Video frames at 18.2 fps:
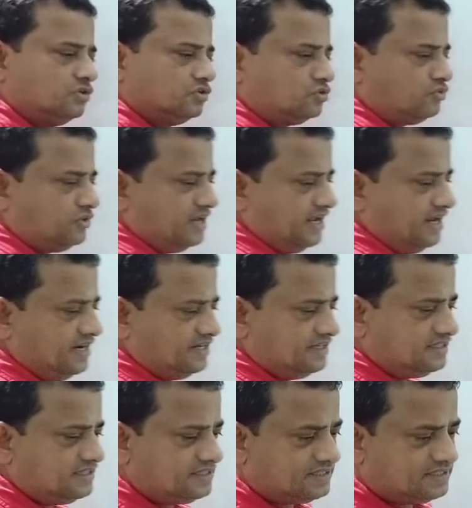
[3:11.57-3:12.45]

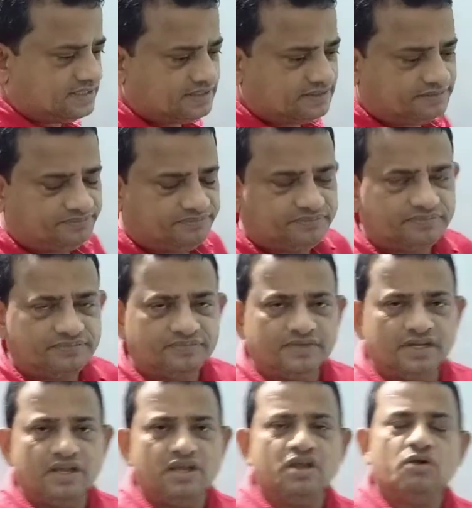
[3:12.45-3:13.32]
Students,
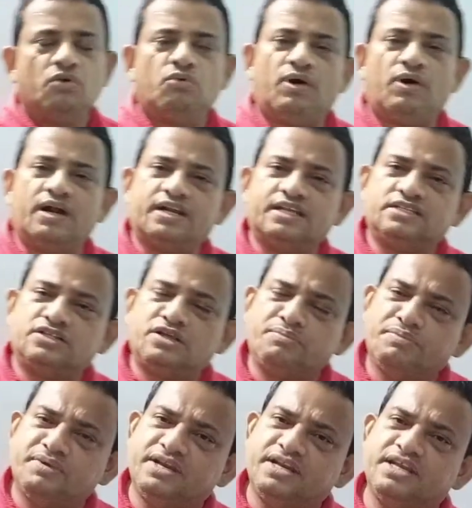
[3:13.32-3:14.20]
what is
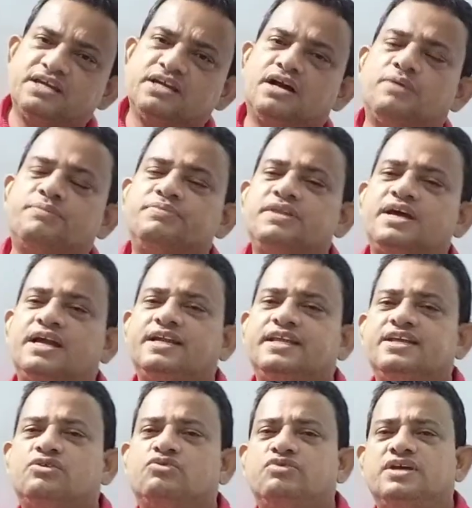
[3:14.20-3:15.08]
the meaning of that
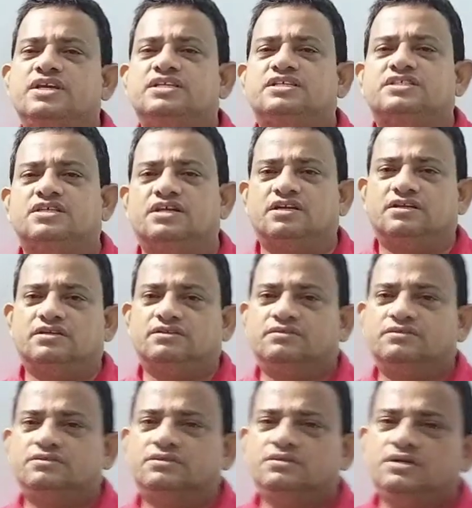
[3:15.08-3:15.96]

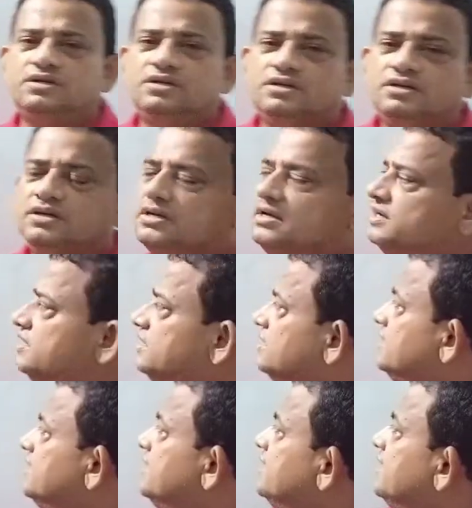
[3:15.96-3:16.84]
equation?
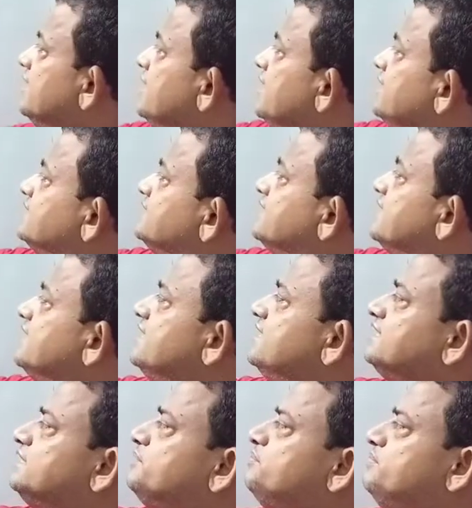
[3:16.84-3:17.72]

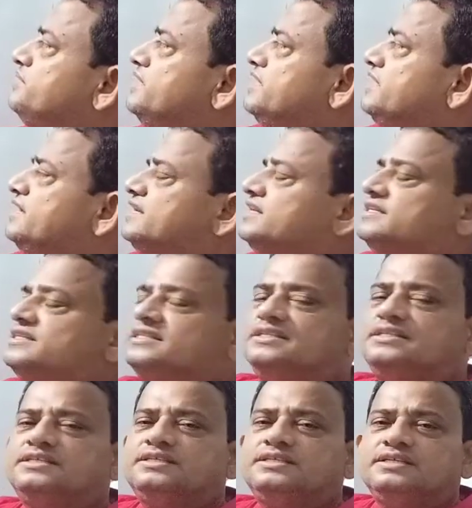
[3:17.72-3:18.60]
SNF
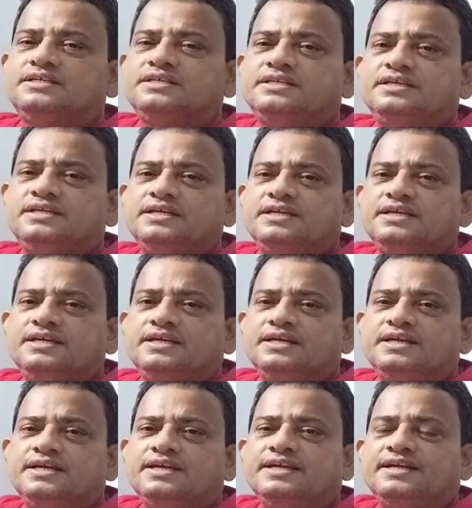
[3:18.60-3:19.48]
means
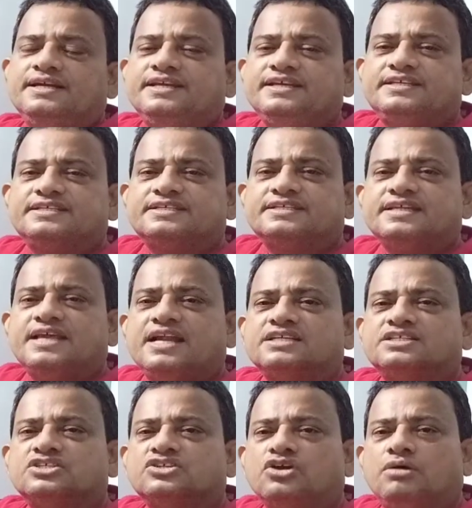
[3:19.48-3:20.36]

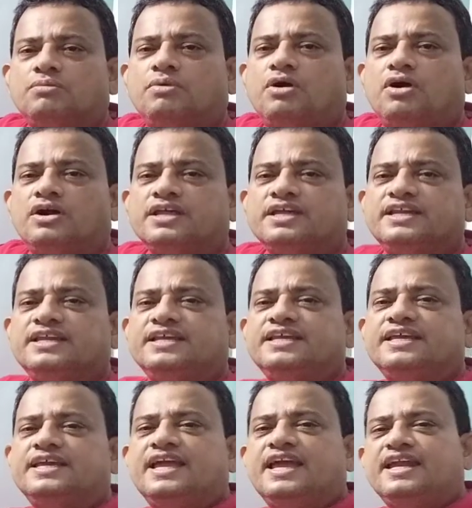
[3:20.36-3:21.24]
distance covered
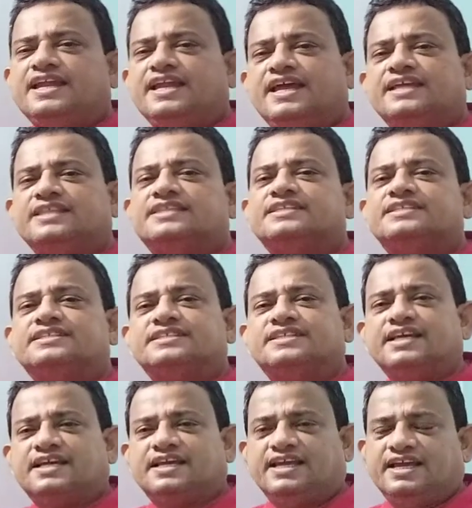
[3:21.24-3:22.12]
in nth
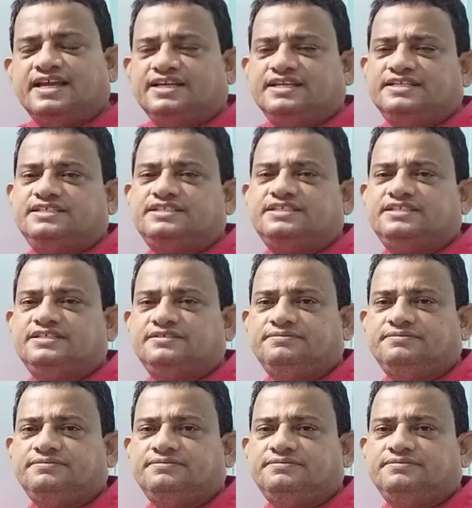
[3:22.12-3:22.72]
second.